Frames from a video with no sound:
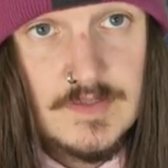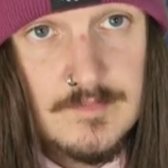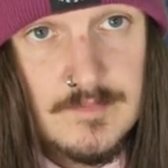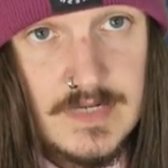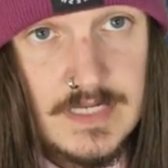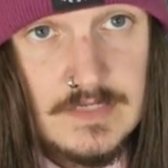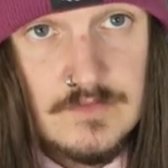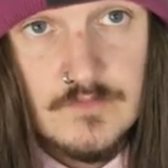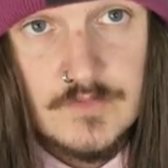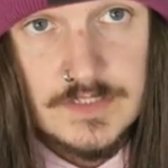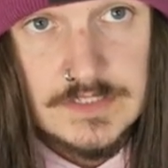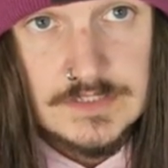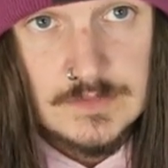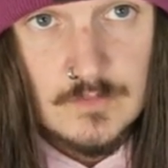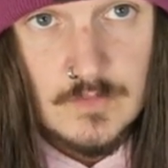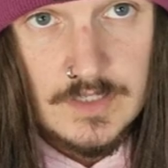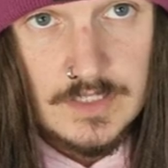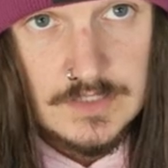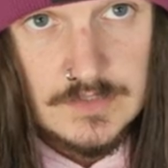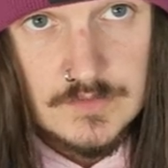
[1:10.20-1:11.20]
but the main
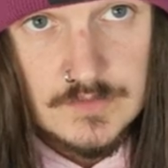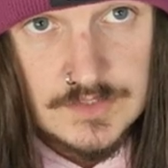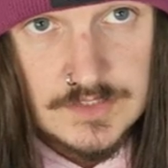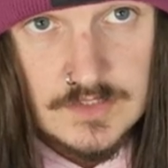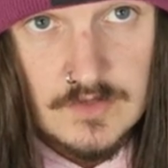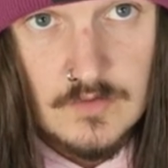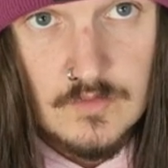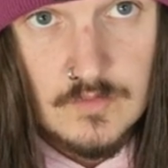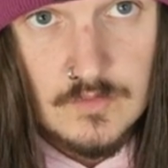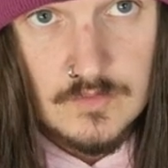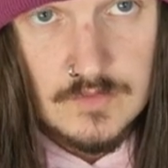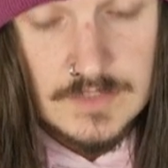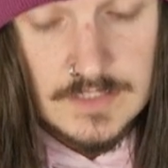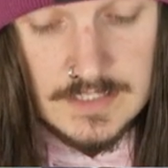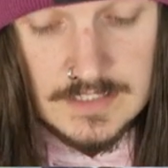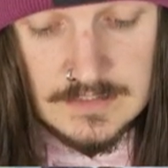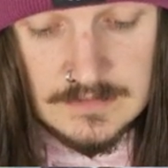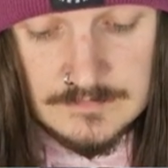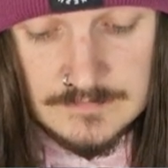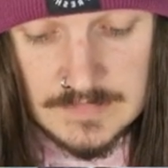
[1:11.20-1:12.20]
reason why I use skull horn
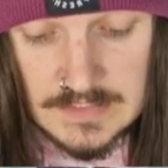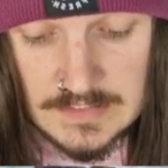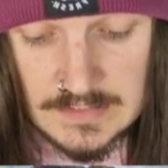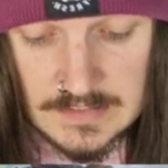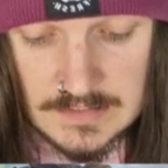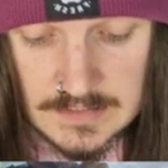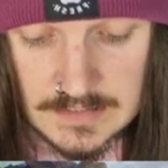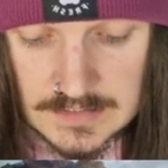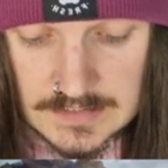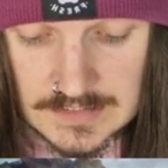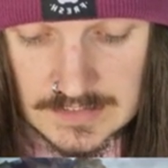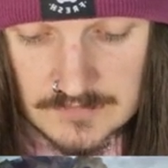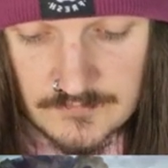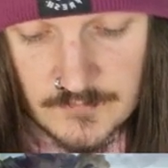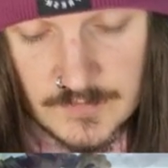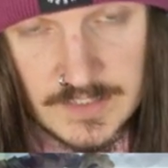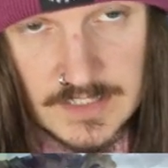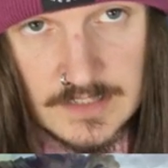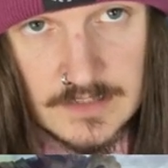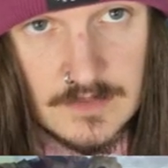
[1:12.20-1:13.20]
now is
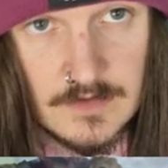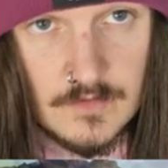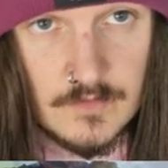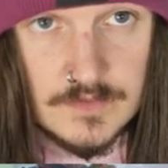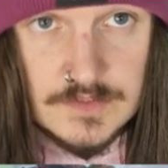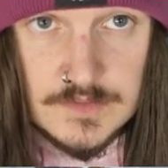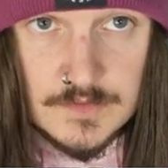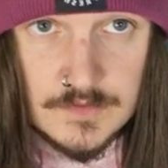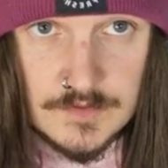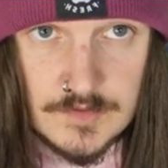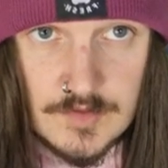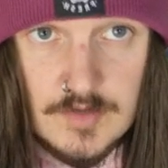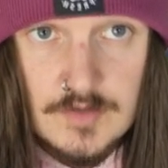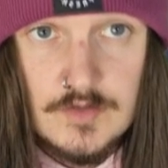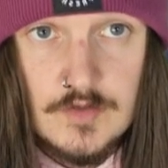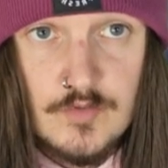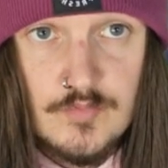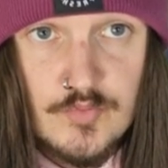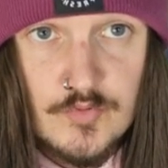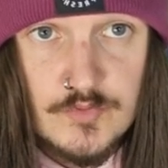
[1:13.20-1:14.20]
if we need to go into a
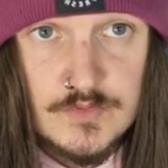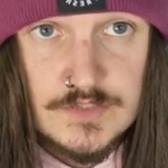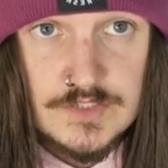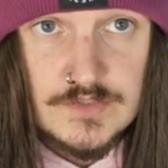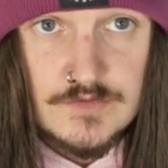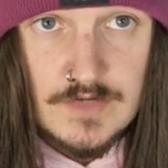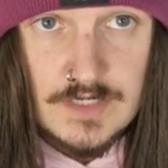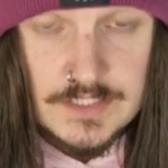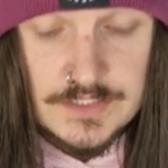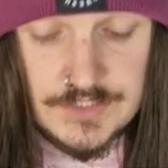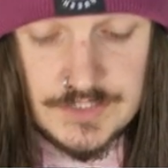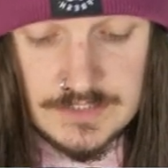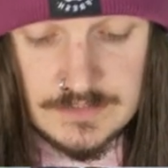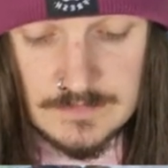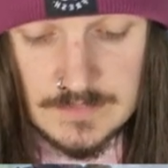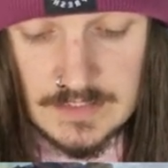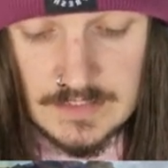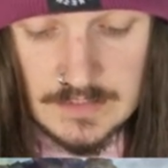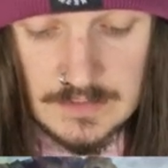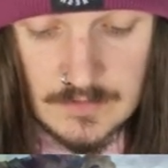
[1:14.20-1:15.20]
YOLO brute
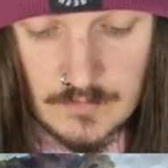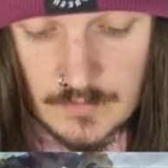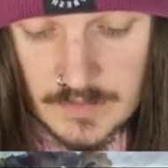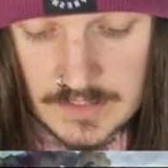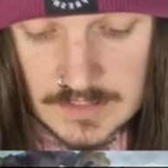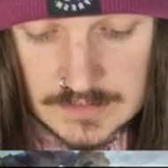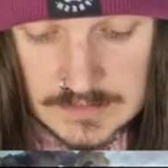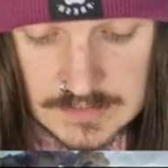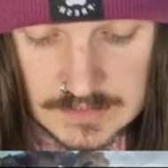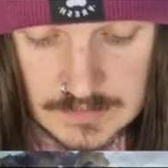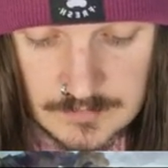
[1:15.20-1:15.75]
strategy, we can